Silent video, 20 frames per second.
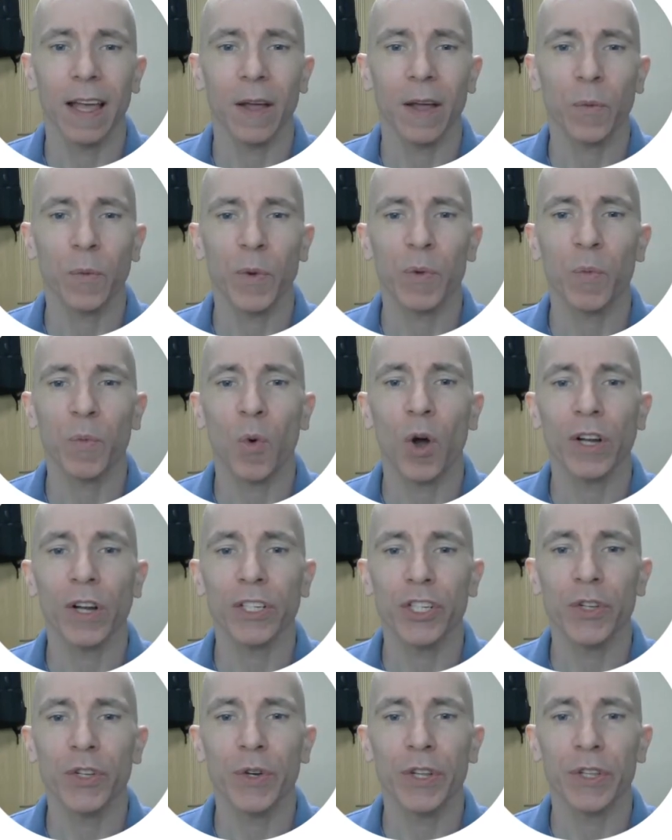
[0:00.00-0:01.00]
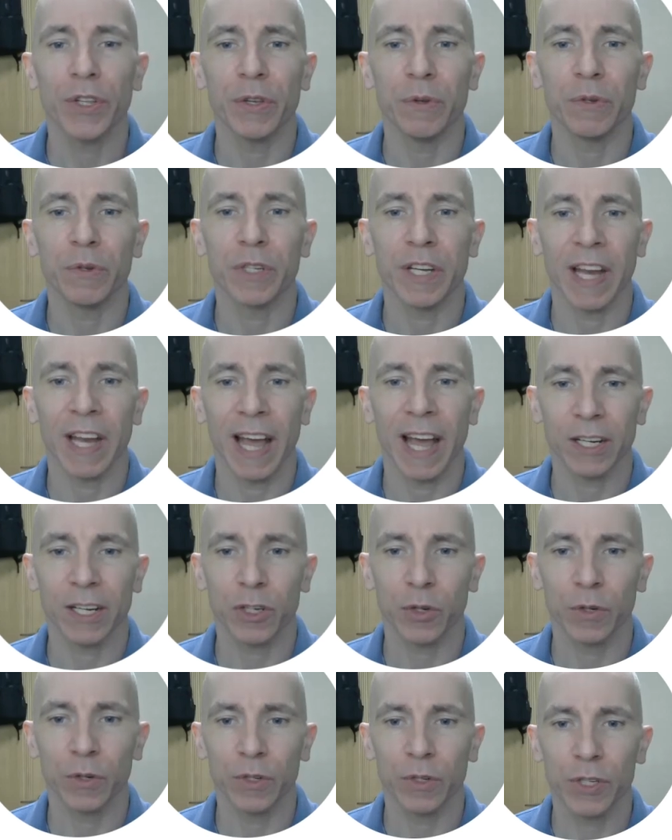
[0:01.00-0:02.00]
We want you to use
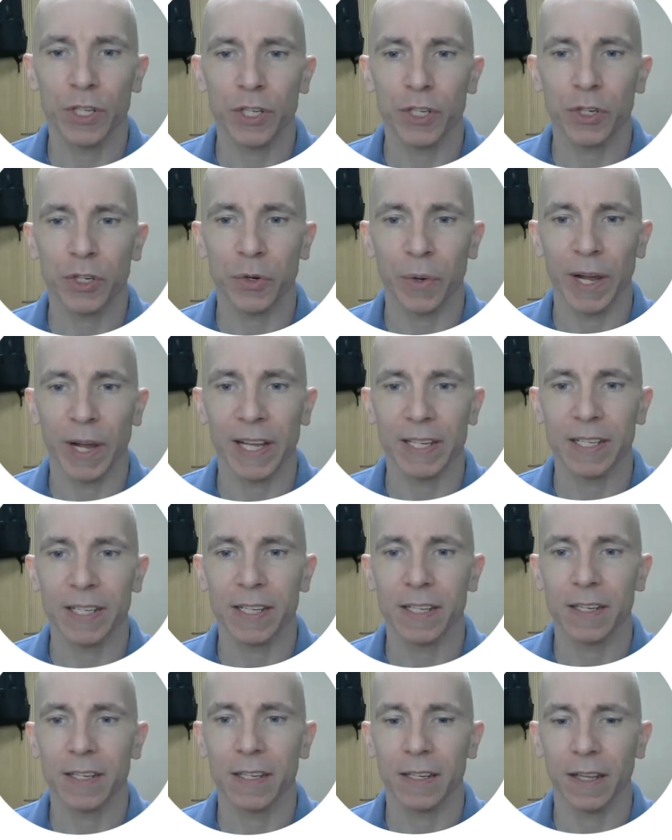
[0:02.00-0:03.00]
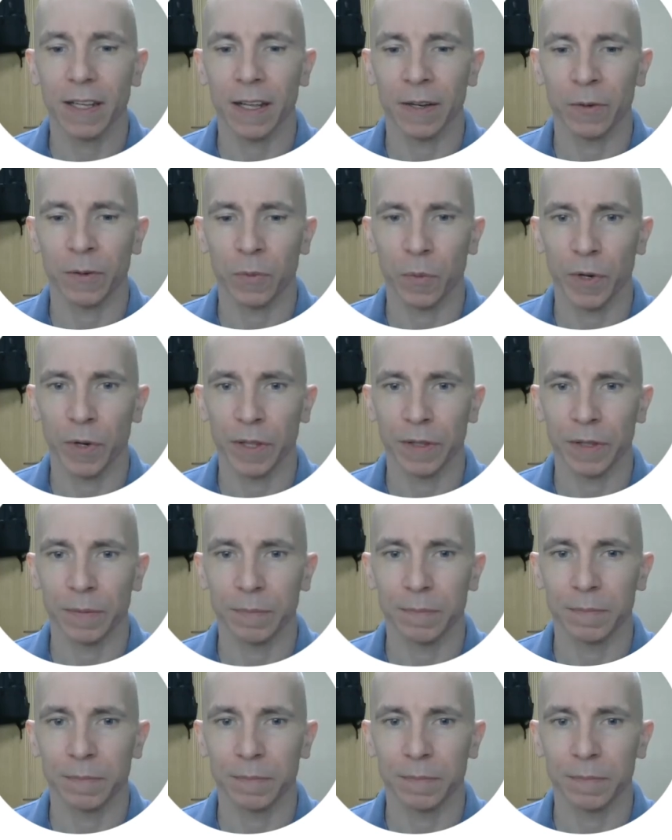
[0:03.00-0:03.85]
natural stress and rhythm.